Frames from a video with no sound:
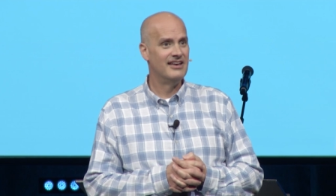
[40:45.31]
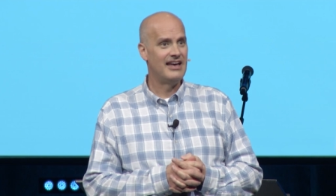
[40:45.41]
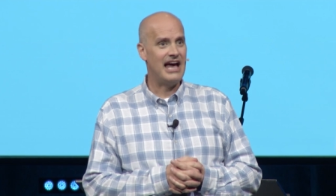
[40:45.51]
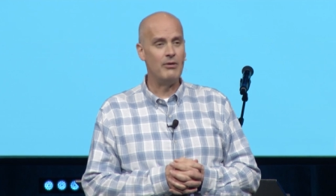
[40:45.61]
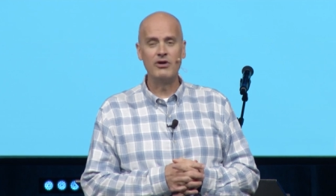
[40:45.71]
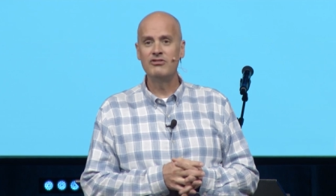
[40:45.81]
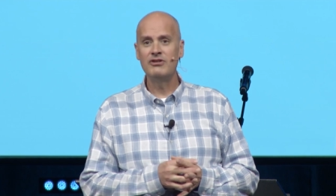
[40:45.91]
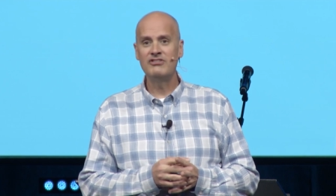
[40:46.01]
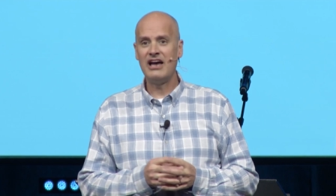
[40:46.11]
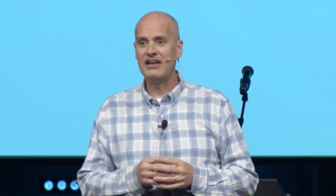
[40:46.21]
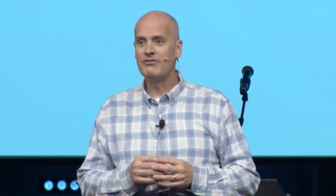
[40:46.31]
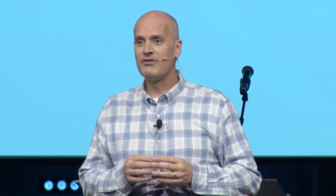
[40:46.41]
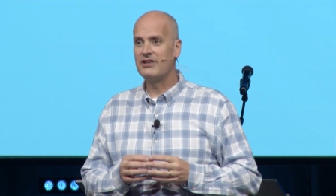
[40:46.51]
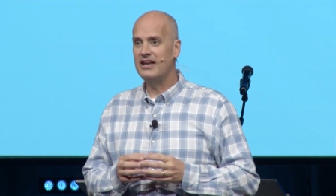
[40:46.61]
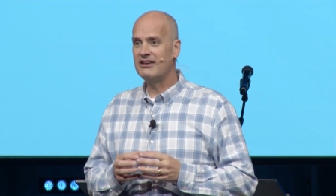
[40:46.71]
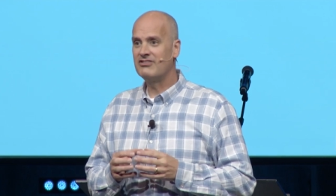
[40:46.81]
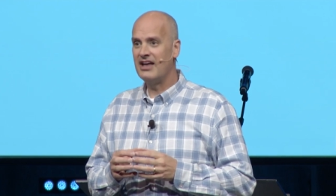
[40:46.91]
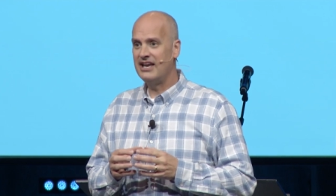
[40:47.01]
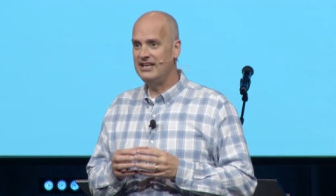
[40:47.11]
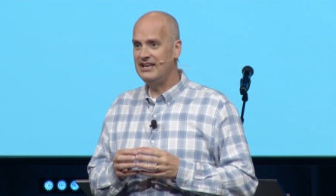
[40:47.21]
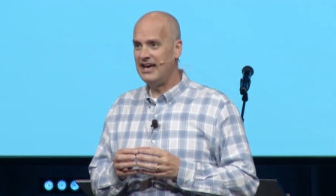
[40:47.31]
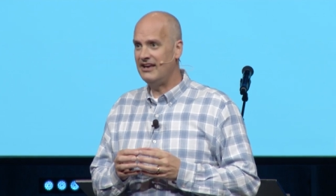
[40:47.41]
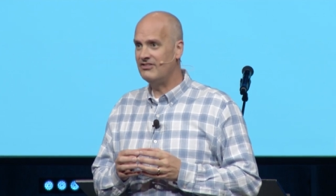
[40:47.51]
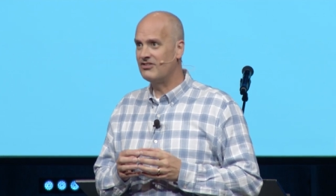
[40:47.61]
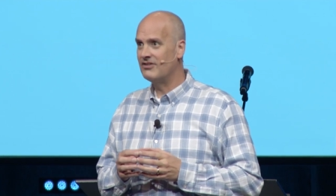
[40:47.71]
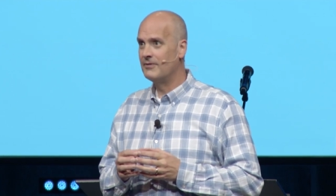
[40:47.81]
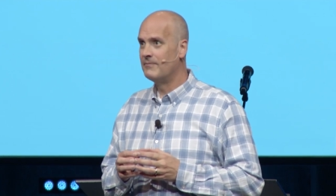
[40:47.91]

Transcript: I want you to tithe for the next ninety days.